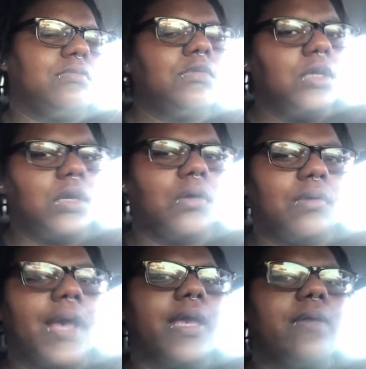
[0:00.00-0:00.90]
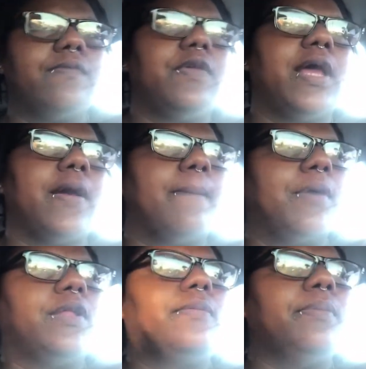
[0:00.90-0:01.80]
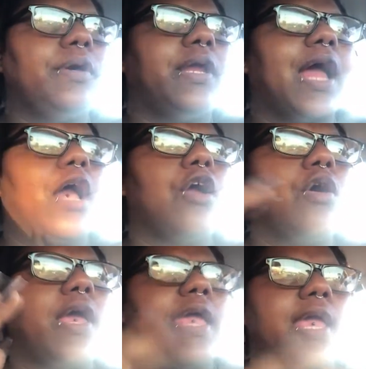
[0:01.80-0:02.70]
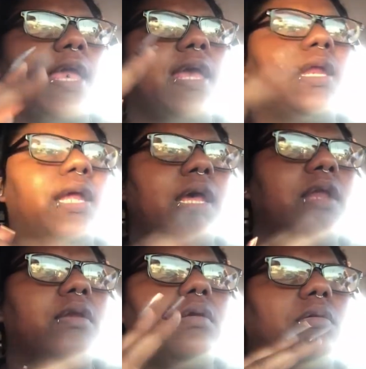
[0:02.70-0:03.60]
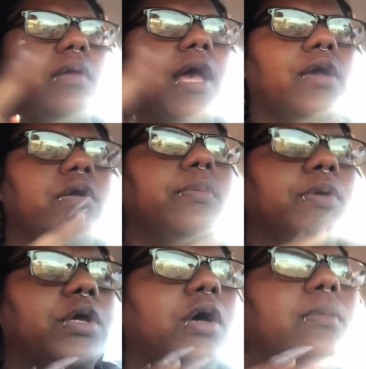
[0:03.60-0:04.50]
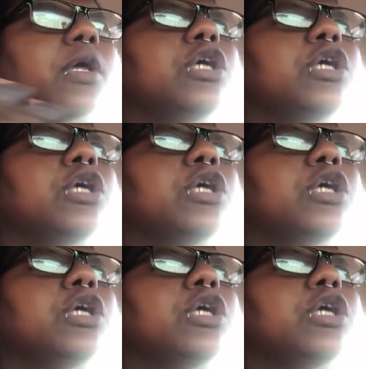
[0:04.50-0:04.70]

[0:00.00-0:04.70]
You know, I get them for like a month, but I go ahead and I double up.